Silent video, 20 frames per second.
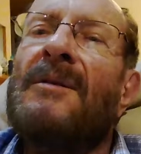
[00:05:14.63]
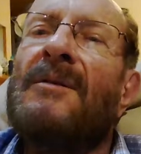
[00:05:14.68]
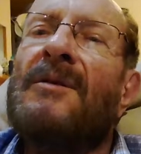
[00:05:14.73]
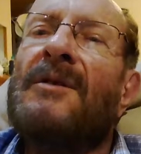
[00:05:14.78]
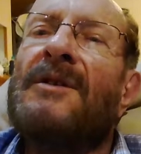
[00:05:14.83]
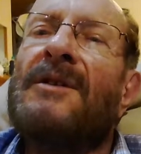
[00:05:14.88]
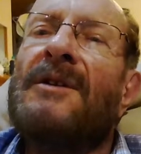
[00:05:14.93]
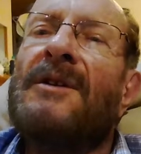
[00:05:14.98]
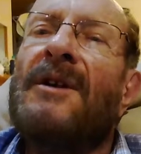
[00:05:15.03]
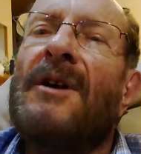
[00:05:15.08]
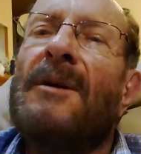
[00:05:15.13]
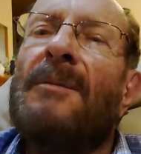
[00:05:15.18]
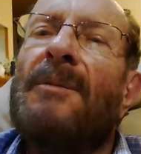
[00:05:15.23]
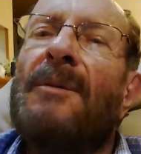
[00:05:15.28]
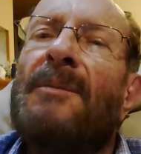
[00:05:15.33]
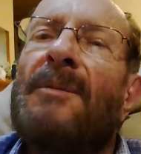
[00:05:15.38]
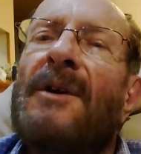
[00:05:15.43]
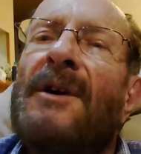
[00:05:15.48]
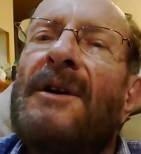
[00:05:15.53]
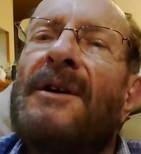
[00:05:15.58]
with a
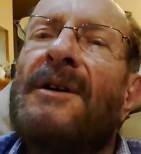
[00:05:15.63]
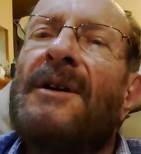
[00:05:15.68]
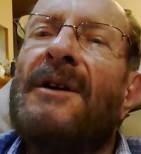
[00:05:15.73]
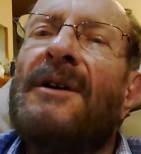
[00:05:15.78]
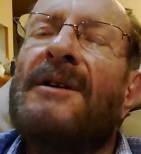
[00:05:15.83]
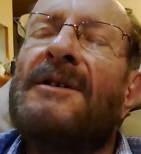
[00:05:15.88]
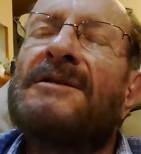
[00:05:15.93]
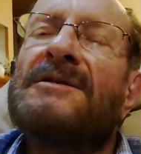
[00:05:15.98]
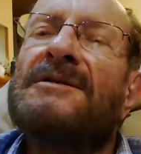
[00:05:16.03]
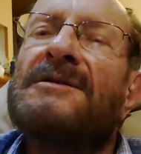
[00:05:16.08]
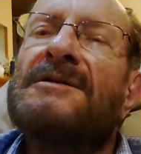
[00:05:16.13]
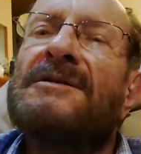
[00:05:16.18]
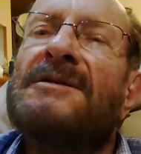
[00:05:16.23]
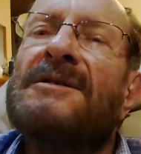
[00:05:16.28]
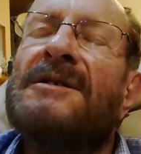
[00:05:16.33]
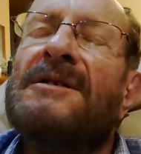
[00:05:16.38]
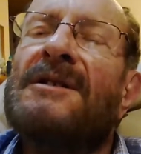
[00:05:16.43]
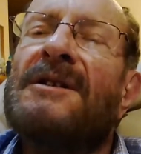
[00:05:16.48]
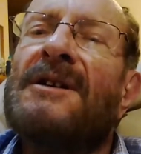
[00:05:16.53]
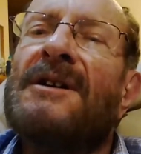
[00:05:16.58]
double bond
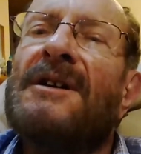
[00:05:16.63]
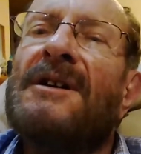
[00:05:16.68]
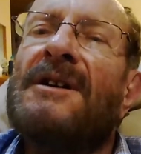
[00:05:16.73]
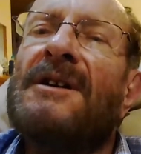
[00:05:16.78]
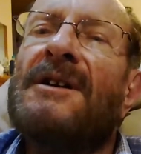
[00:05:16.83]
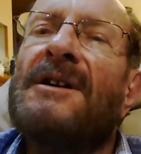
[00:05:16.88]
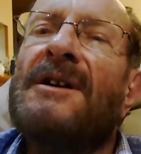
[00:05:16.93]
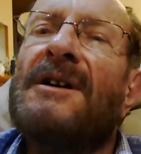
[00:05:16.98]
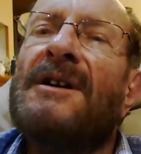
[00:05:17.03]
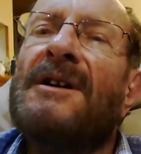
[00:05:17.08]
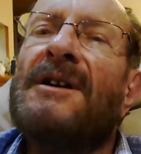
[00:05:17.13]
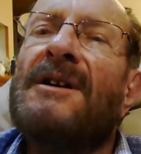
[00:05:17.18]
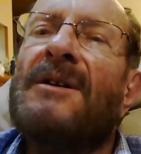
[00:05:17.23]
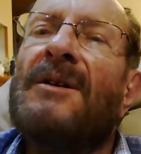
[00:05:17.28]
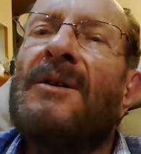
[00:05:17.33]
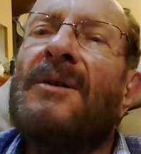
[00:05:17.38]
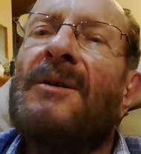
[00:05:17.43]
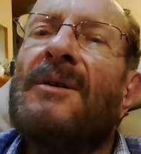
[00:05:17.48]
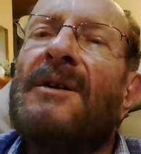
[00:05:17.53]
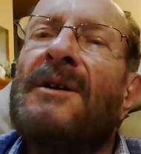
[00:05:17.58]
oxygen and
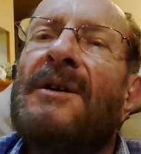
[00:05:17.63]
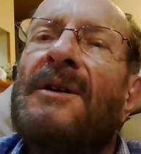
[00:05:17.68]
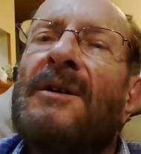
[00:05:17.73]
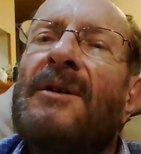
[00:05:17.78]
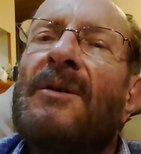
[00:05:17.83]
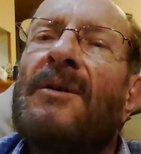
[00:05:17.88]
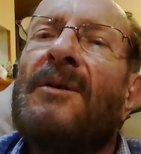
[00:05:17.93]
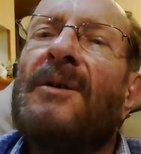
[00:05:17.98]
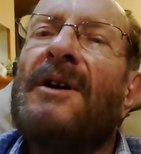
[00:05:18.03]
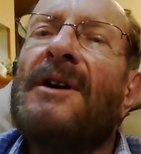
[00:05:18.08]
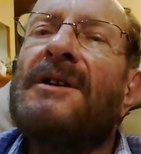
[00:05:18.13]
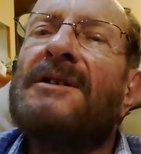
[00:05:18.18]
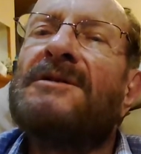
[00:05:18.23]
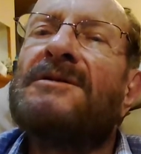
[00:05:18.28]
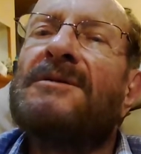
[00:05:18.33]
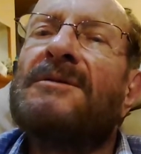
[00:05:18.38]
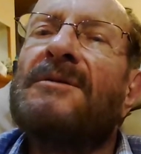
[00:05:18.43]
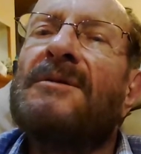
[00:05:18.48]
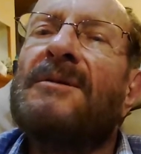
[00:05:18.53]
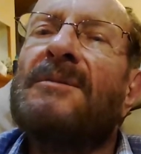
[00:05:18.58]
an
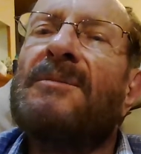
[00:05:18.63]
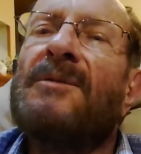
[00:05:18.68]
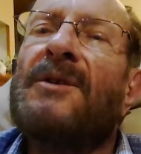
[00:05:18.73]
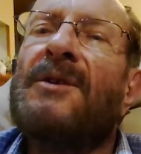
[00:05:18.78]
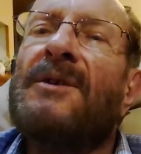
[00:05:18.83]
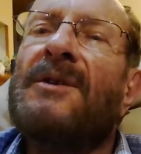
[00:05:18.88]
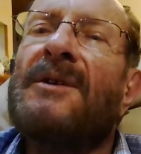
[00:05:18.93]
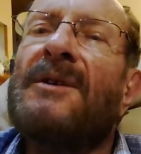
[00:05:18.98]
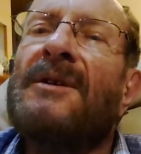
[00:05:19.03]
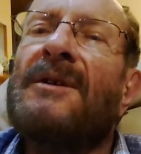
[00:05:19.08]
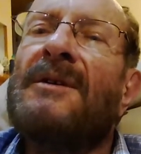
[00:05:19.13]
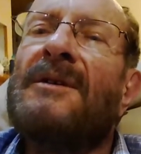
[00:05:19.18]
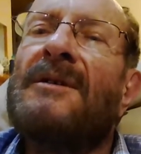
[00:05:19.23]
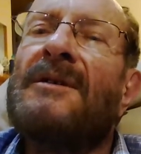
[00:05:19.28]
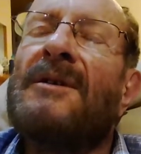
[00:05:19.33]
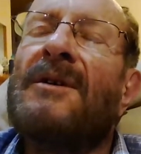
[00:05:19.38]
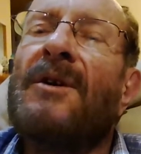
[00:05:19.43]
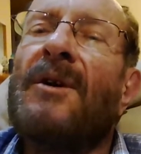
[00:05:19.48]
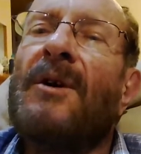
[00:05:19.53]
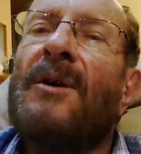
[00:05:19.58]
OH group to it.
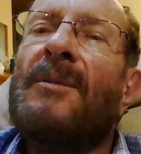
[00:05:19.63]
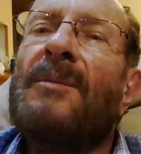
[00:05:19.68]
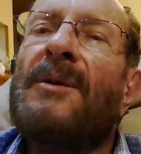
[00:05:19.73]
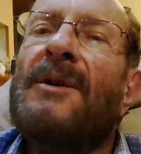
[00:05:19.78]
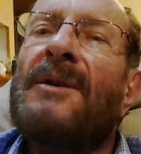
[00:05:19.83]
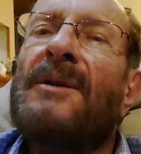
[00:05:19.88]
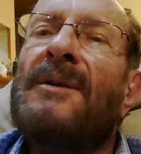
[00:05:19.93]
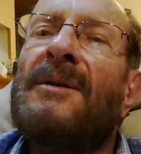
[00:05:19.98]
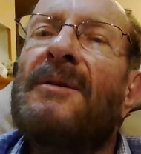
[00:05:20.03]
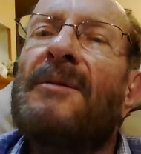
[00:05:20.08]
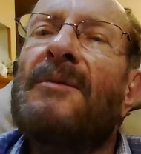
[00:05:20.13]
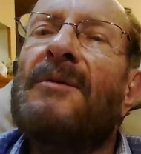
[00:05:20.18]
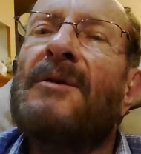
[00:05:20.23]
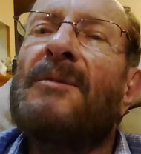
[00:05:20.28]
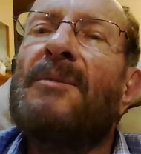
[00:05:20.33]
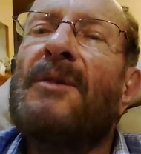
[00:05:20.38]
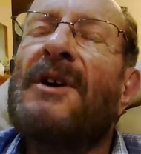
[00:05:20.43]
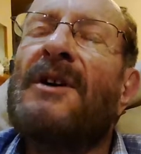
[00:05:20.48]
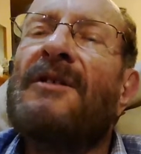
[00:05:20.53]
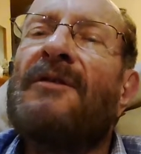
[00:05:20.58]
Carbon will
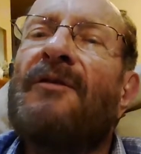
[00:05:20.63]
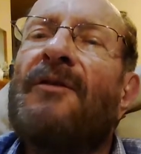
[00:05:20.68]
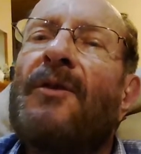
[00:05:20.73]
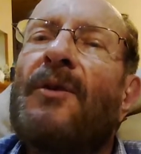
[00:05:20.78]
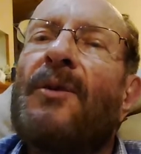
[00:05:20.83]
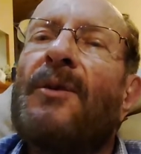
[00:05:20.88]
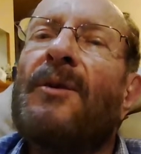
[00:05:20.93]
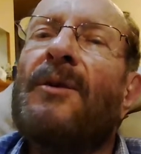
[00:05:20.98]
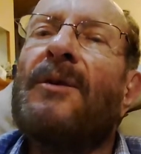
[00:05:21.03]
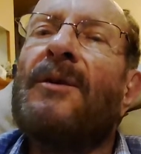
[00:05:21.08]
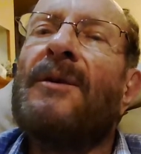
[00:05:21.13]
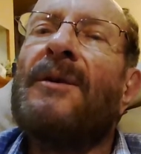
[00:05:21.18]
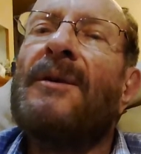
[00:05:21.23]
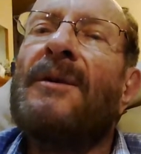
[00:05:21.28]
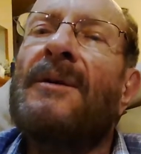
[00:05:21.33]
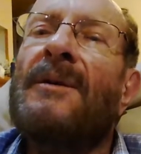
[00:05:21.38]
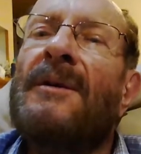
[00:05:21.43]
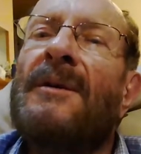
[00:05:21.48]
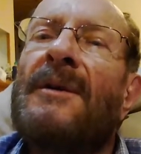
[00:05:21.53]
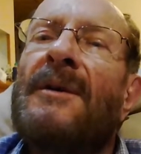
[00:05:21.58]
make 4
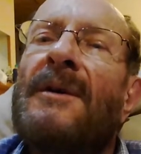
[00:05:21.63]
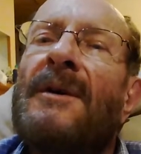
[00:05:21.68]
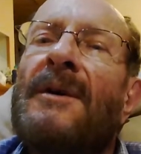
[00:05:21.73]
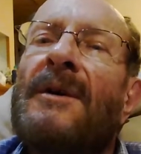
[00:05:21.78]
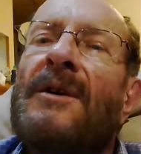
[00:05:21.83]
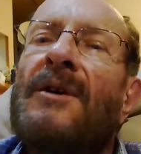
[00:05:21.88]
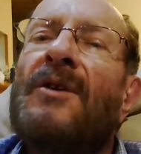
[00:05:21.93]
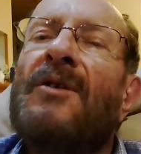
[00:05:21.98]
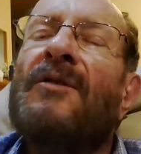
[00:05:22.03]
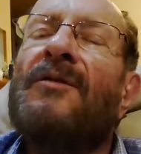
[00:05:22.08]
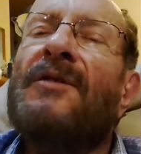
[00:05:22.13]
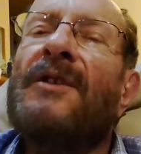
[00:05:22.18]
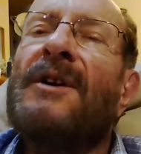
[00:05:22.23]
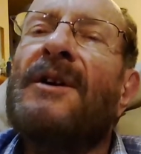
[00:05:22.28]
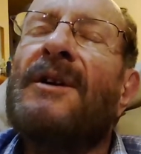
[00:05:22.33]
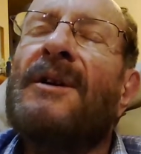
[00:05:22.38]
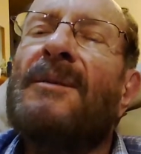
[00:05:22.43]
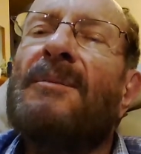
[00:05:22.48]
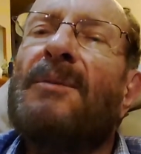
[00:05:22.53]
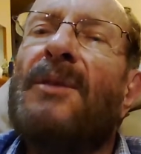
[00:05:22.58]

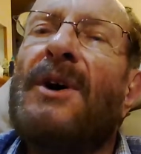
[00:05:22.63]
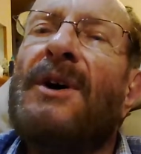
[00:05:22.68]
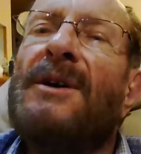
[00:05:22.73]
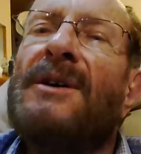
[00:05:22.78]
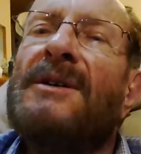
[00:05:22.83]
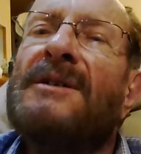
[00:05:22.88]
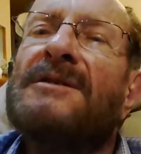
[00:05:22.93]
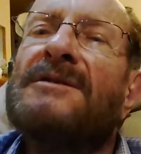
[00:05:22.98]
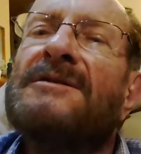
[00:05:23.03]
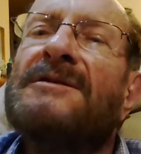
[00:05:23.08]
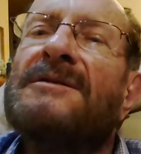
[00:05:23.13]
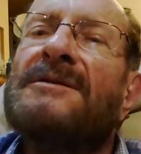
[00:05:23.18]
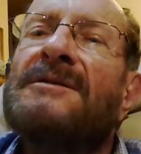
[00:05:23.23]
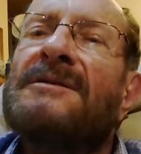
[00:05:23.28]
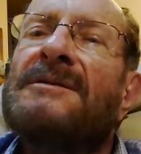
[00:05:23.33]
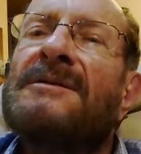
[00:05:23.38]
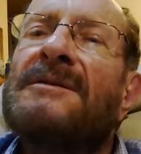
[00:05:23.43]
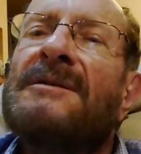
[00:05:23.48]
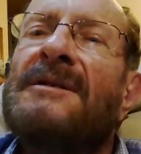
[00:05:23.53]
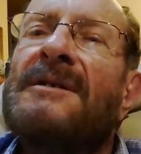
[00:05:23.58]
covalent bonds.
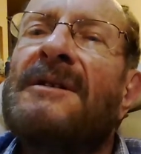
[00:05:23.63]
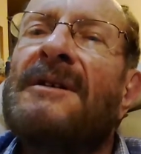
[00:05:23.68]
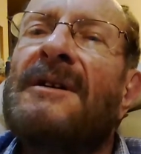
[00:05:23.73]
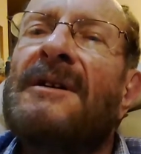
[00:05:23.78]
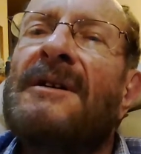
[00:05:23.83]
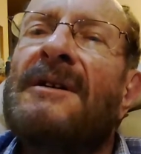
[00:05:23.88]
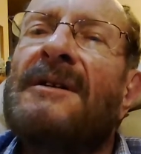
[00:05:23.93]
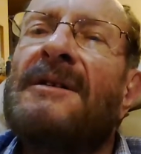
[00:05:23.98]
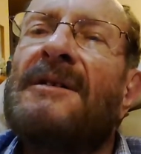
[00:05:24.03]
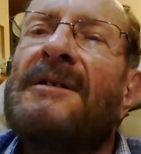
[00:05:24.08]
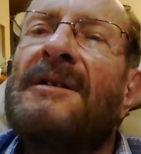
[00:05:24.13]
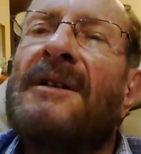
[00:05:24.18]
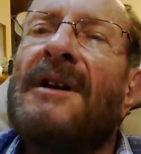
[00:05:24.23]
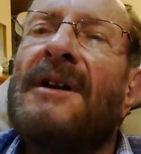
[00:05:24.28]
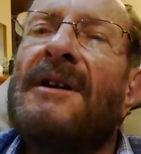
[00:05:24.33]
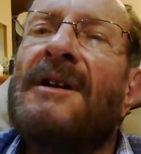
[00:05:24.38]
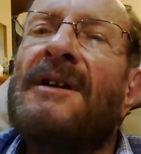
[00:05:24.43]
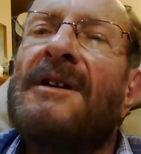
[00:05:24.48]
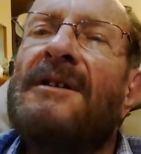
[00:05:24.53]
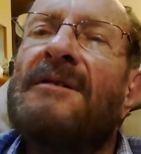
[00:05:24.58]

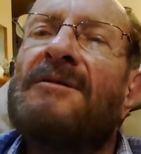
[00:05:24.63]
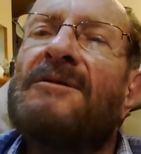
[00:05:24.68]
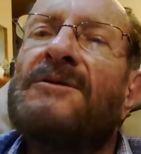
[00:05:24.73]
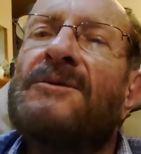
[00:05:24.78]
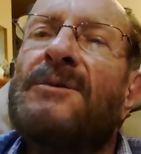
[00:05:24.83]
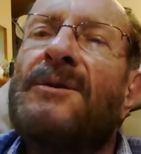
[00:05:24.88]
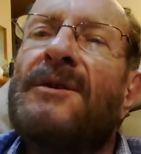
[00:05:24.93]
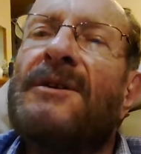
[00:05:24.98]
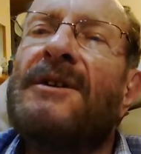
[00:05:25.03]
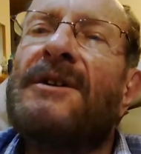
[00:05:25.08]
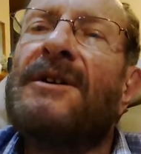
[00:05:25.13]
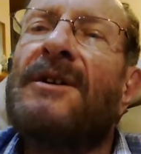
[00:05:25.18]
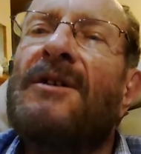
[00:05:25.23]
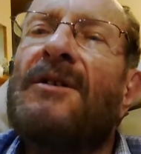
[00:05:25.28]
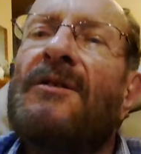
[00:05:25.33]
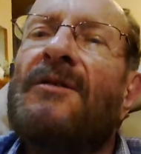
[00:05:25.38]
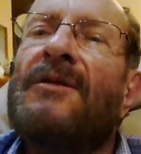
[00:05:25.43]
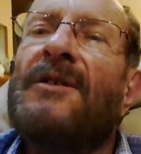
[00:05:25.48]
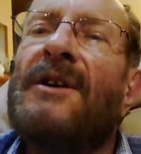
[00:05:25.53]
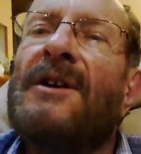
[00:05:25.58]
That leaves 1
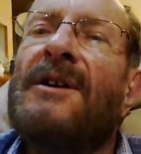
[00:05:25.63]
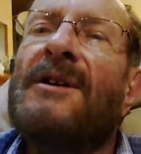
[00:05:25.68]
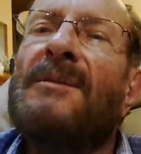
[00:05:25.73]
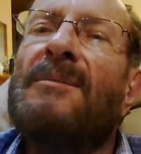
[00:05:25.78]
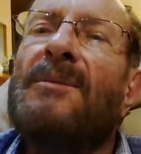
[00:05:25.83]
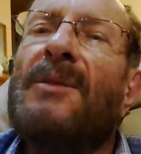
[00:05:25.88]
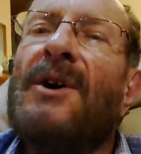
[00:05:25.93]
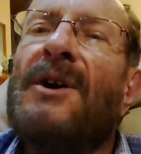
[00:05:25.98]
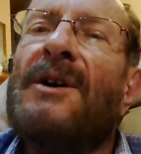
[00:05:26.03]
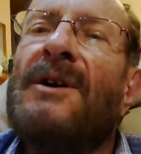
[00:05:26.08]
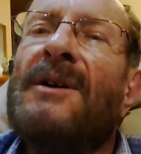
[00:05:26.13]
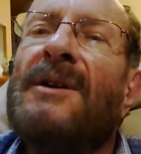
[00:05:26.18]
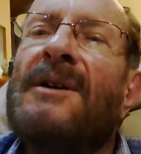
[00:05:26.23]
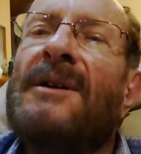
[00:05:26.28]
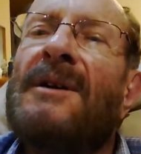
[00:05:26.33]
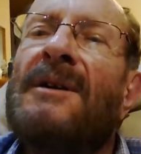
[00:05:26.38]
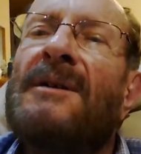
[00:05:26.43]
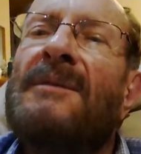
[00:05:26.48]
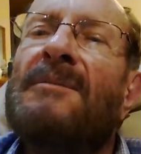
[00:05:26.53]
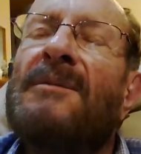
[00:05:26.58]
covalent bond
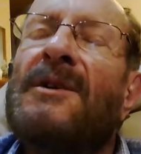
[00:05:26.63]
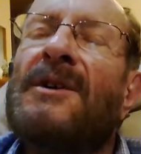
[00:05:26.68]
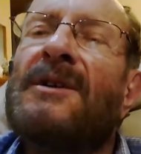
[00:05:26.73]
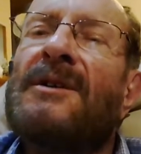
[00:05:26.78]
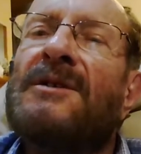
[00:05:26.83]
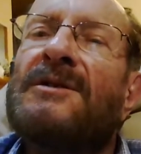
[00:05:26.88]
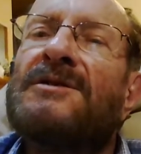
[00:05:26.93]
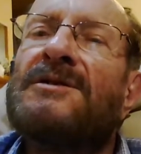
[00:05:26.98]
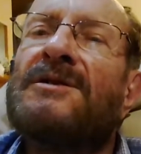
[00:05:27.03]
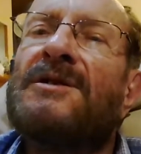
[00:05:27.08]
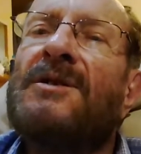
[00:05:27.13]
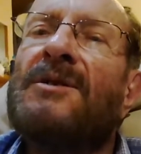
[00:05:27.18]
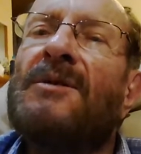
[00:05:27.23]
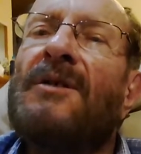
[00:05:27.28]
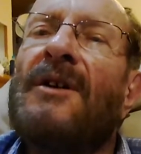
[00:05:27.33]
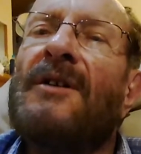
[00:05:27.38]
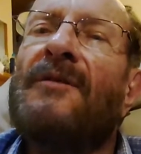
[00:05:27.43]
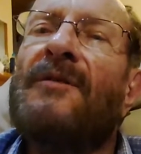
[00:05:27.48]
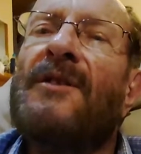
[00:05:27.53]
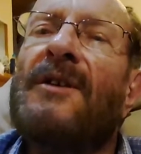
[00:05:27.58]
because
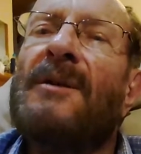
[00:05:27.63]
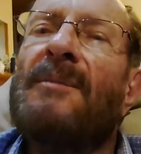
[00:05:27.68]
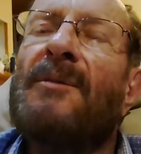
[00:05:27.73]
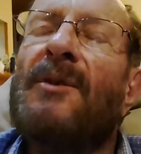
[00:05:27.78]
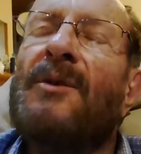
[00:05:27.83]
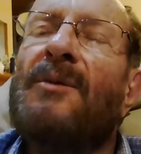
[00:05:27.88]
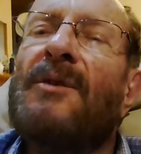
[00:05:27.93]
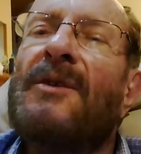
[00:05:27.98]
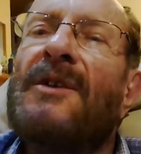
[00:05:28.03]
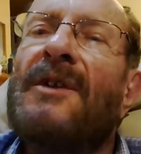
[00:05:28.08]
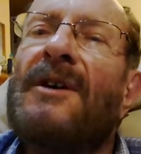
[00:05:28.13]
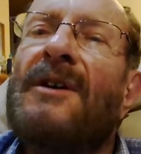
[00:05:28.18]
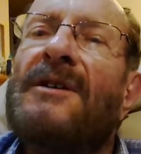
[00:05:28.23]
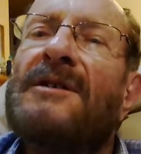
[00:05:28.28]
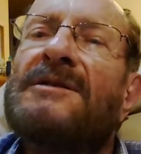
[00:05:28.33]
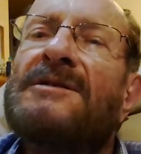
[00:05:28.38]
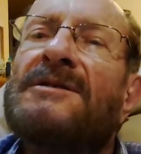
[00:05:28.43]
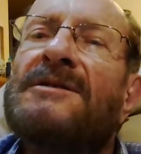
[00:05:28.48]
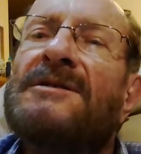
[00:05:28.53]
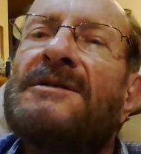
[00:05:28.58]
2 of them are with
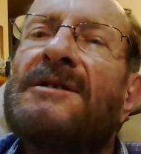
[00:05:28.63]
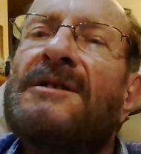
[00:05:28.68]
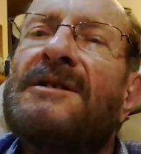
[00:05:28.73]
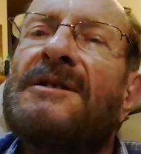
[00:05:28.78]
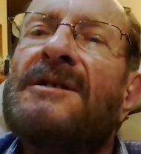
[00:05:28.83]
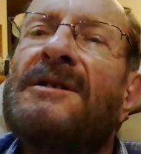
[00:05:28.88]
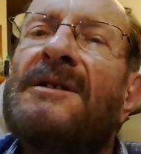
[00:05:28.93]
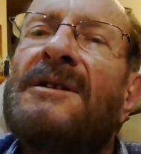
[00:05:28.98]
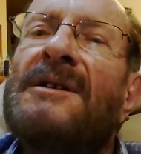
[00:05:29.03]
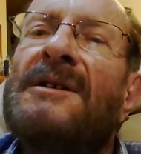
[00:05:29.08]
oxygen